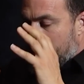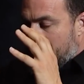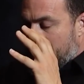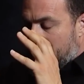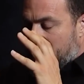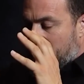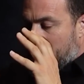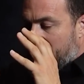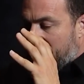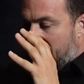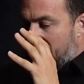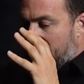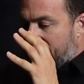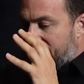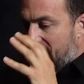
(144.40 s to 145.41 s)
visual
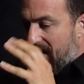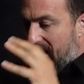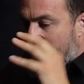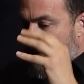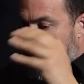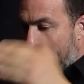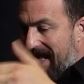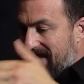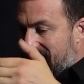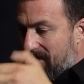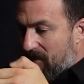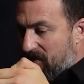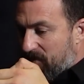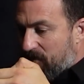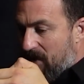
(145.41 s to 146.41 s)
field so that that's the
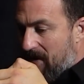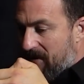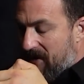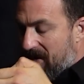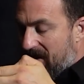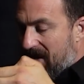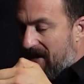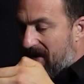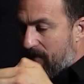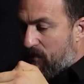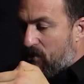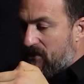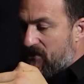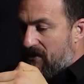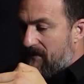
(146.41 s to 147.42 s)
most prominent thing, kind of like
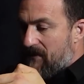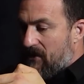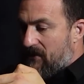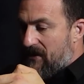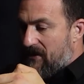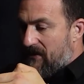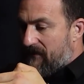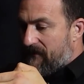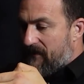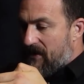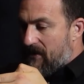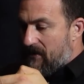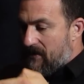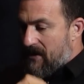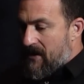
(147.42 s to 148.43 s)
portrait mode in your
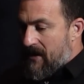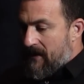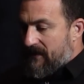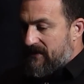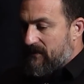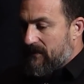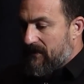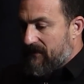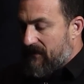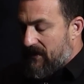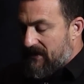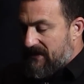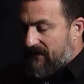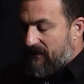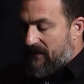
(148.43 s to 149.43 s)
phone. This would look
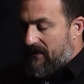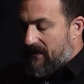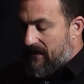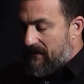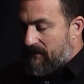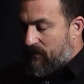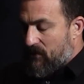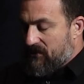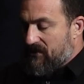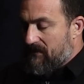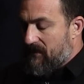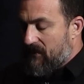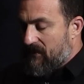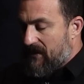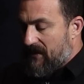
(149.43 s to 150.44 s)
very different in portrait
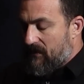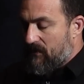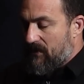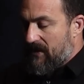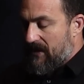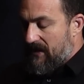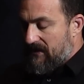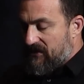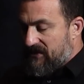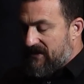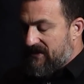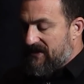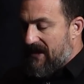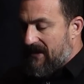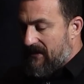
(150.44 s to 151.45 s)
mode than it would in just
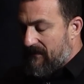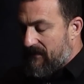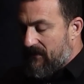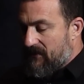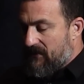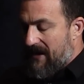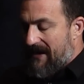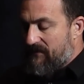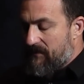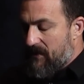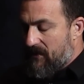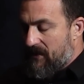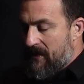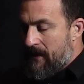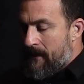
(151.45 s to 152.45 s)
a standard photograph
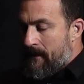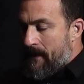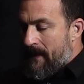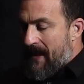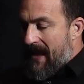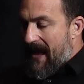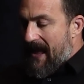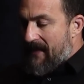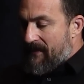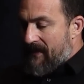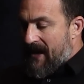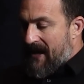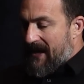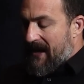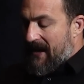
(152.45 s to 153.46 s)
mode. And
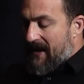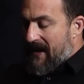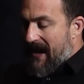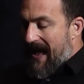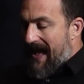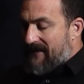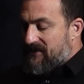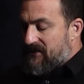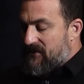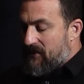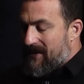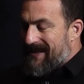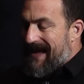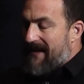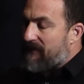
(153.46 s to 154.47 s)
then after
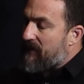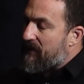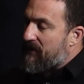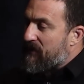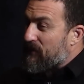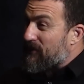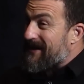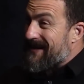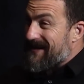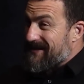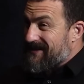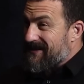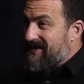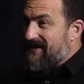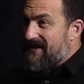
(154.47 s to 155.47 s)
doing that for 30 to
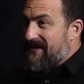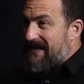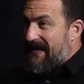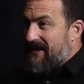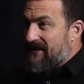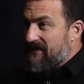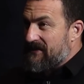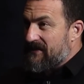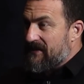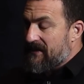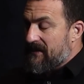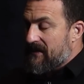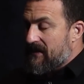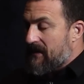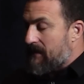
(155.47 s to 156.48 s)
60 seconds,
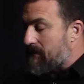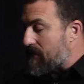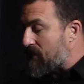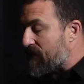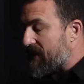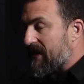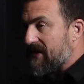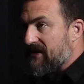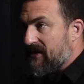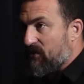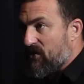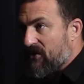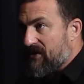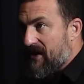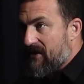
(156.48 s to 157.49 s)
moving into the
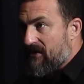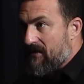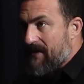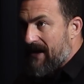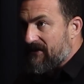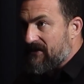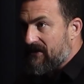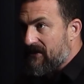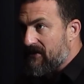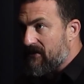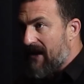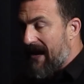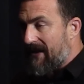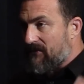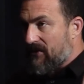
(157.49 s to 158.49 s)
work that you're about to
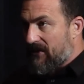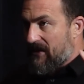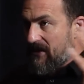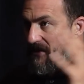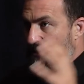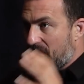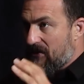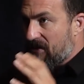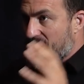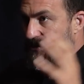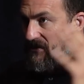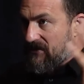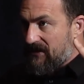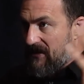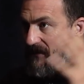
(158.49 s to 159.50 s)
do and really encourage
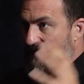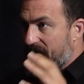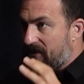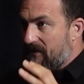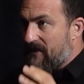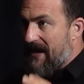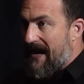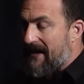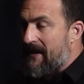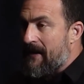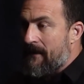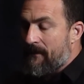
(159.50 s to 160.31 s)
yourself to do that.